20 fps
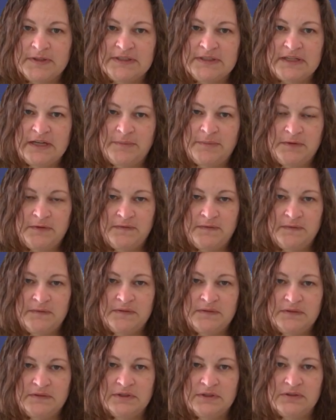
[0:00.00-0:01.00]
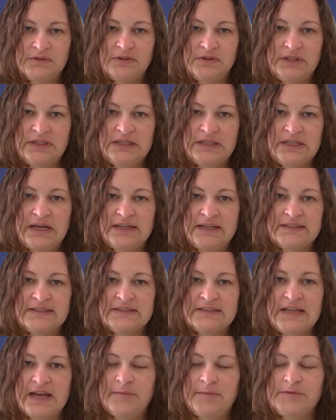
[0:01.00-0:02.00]
up at the top, you've generally got
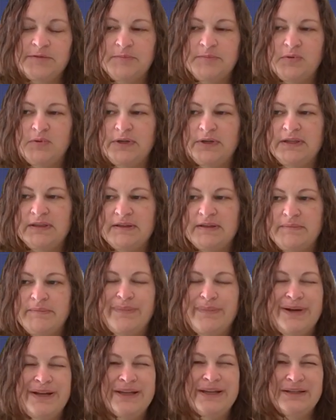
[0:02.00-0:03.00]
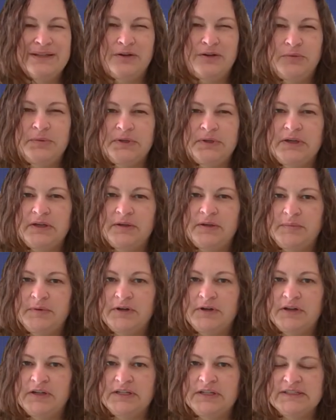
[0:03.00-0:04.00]
Snap to Point that might open up
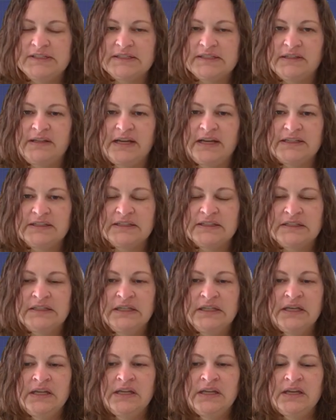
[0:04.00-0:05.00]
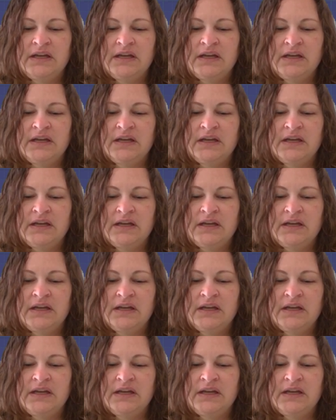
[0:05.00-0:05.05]
already selected.